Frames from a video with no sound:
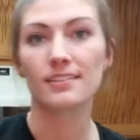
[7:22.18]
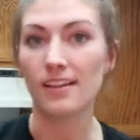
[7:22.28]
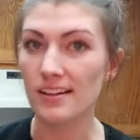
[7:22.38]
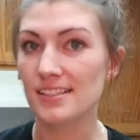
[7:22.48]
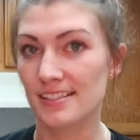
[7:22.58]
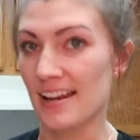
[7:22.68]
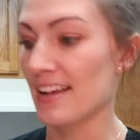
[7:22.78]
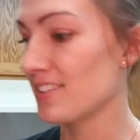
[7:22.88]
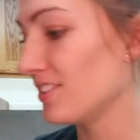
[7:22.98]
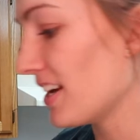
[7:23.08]
Lots of
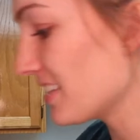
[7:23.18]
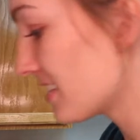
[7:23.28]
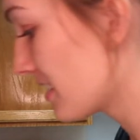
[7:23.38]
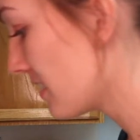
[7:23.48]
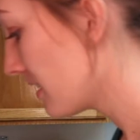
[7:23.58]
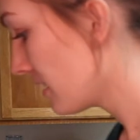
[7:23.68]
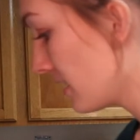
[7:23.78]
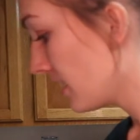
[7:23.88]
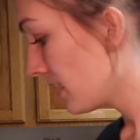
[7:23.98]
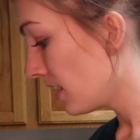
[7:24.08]
snacks, you guys.
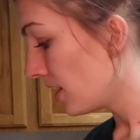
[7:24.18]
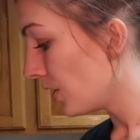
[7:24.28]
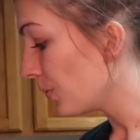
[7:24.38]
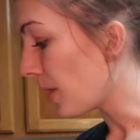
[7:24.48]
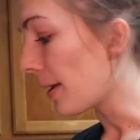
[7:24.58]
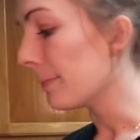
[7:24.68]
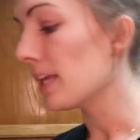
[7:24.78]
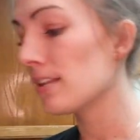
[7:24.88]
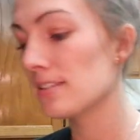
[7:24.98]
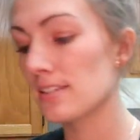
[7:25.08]
Oh, I
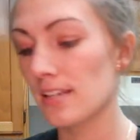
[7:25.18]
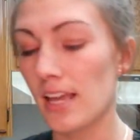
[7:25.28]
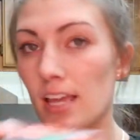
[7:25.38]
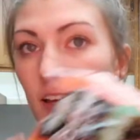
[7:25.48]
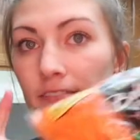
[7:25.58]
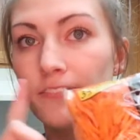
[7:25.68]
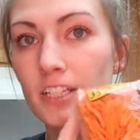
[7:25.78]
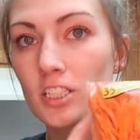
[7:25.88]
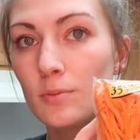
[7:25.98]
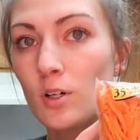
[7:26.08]
missed a
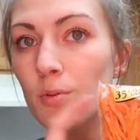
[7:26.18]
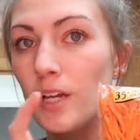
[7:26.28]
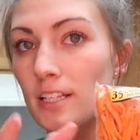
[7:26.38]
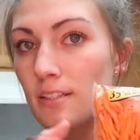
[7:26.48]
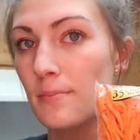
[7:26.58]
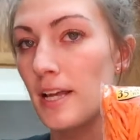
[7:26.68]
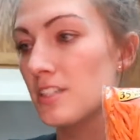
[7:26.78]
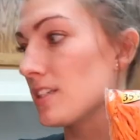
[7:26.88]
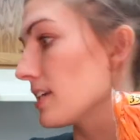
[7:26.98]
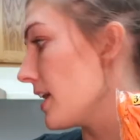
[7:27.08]
vegetable. We got some
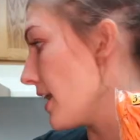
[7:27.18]
mastic